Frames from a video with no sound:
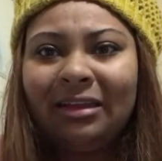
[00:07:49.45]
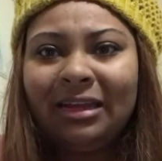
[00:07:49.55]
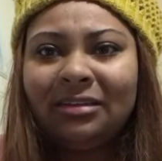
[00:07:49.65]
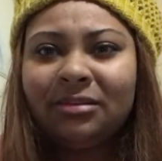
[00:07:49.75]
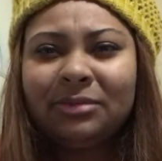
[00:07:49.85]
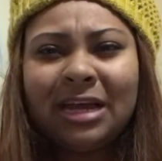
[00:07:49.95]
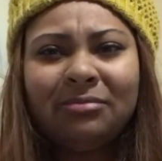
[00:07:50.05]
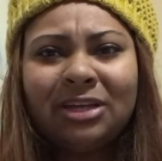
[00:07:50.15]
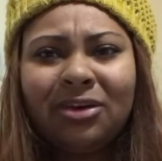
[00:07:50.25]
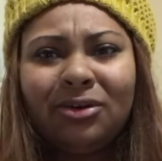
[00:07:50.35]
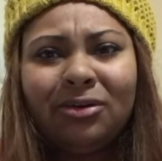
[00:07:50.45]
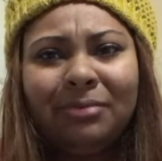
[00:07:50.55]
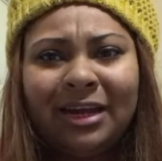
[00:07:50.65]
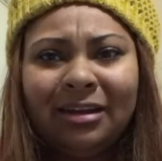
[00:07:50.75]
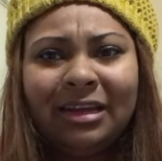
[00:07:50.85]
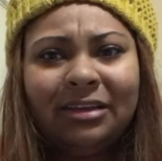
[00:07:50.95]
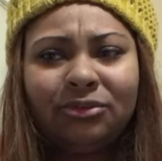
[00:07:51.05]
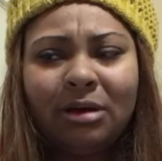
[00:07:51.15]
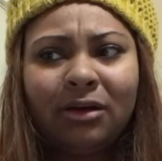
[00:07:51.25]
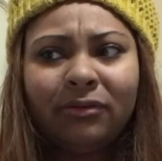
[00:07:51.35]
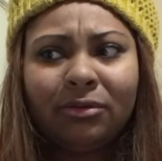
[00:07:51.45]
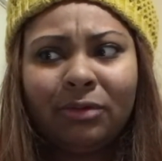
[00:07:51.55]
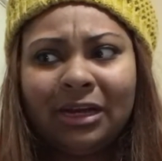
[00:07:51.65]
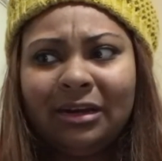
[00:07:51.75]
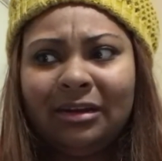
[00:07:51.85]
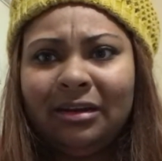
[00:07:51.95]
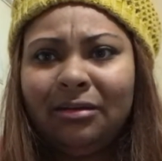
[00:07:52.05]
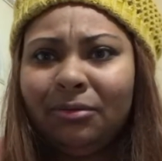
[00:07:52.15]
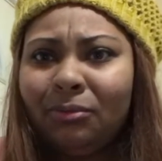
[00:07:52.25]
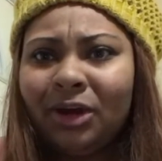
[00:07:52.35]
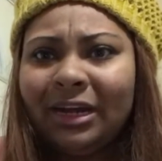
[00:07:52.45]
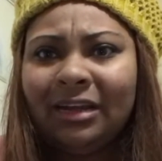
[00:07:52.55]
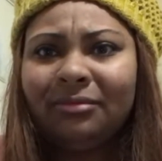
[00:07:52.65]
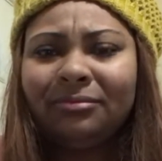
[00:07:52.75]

Like sometimes I'll go to bed at like 12 or 1 in the morning.